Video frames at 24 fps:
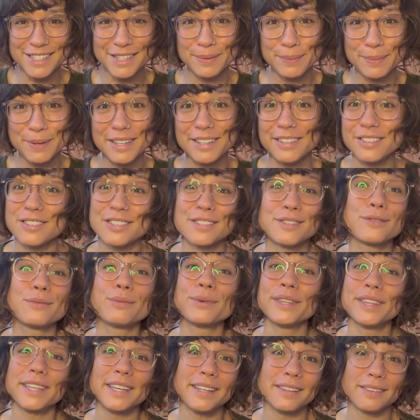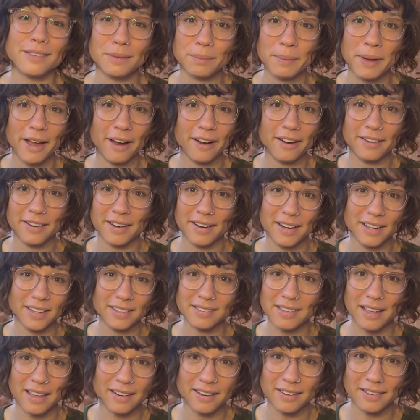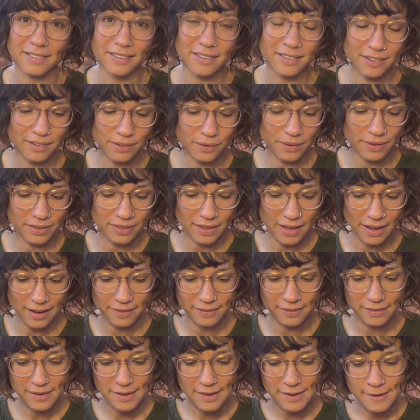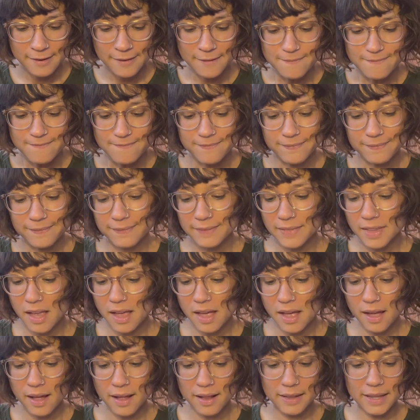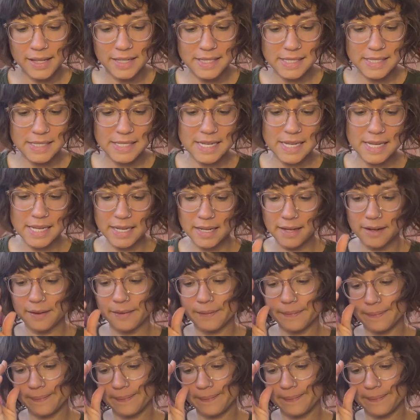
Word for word: to be just really inspired and excited to do a thing. Uh, let's see.